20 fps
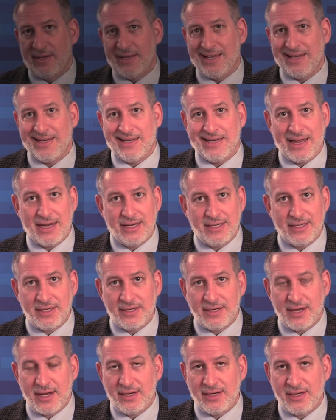In nineteen
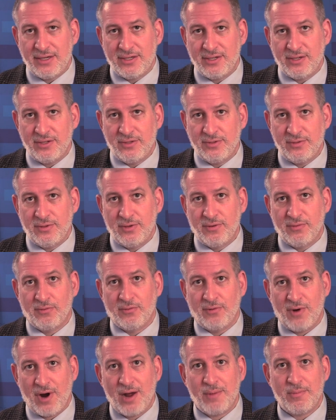ninety-two,
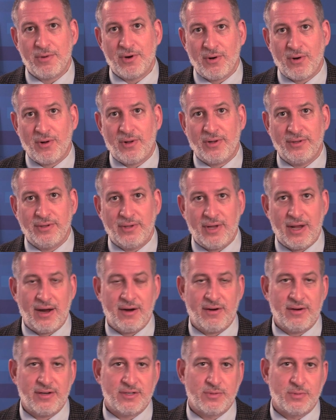Robert Alton
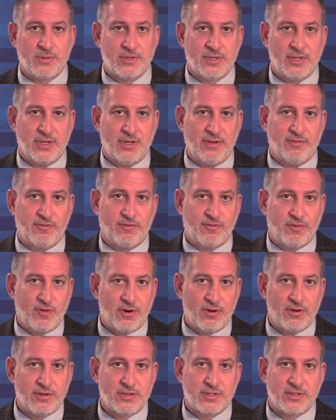Harris was the
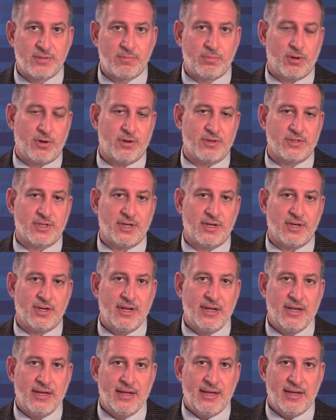first person
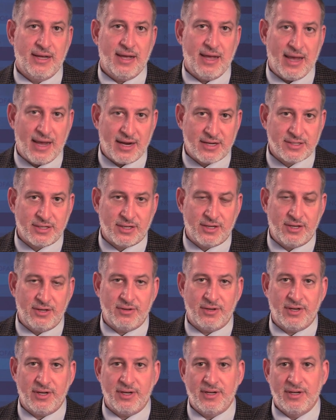
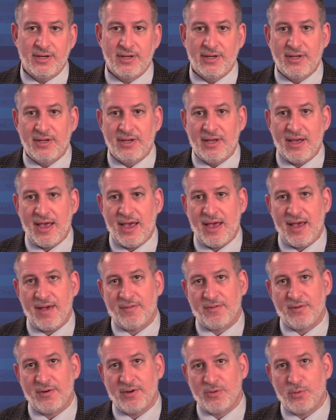executed
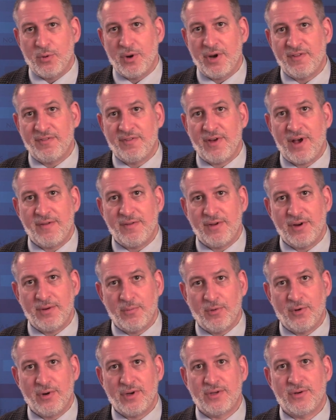after a twenty-five year
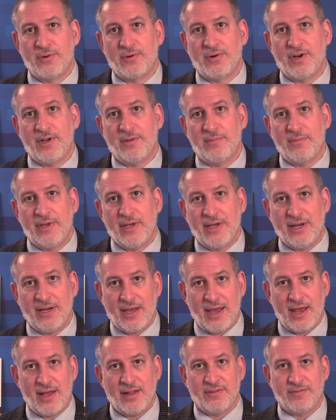moratorium in
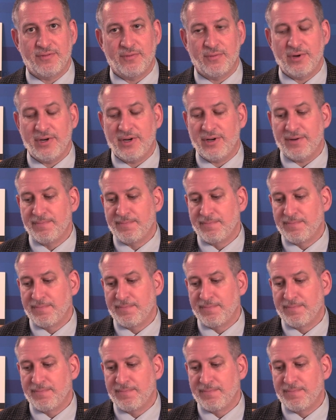California.